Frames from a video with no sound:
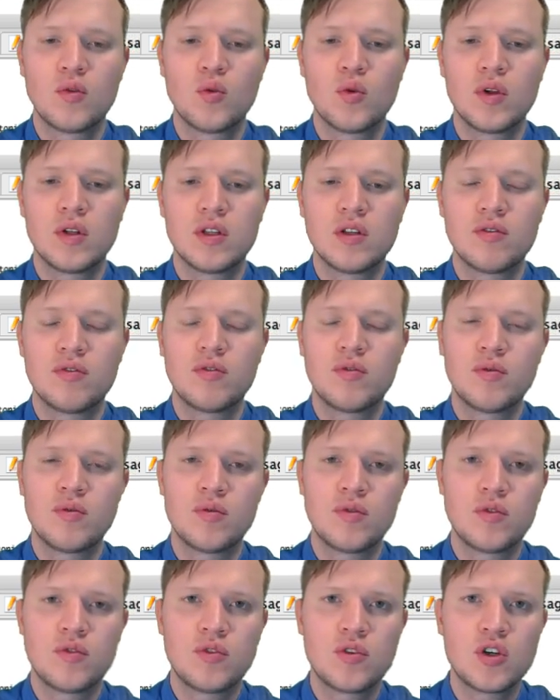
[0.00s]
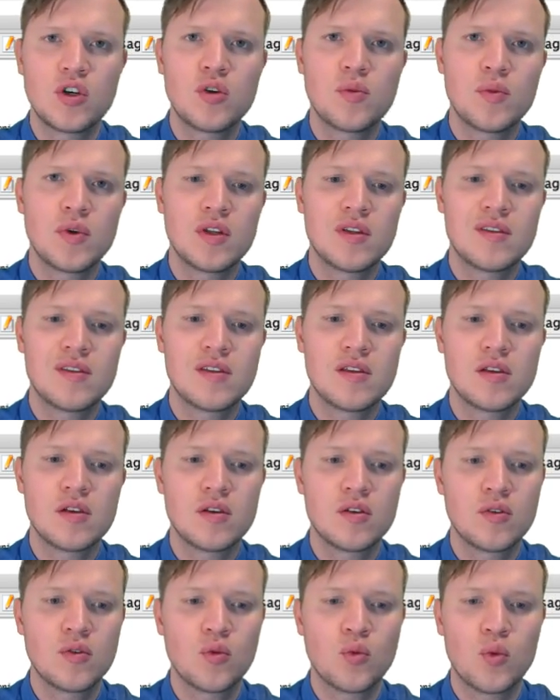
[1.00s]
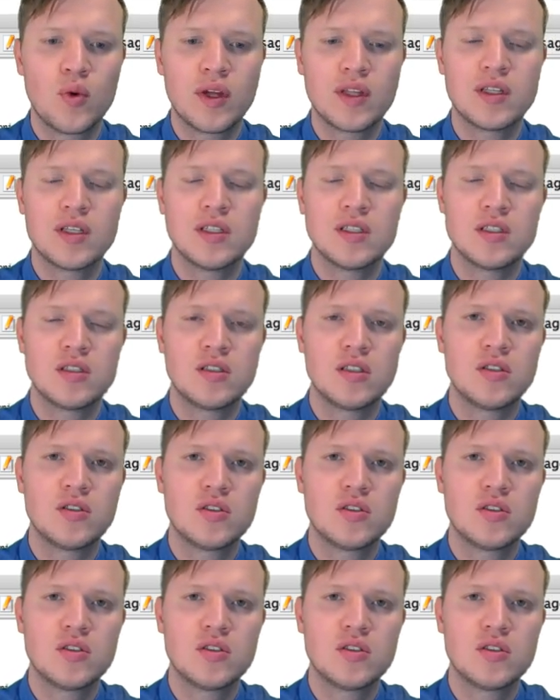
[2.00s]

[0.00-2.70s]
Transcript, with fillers: will determine what is the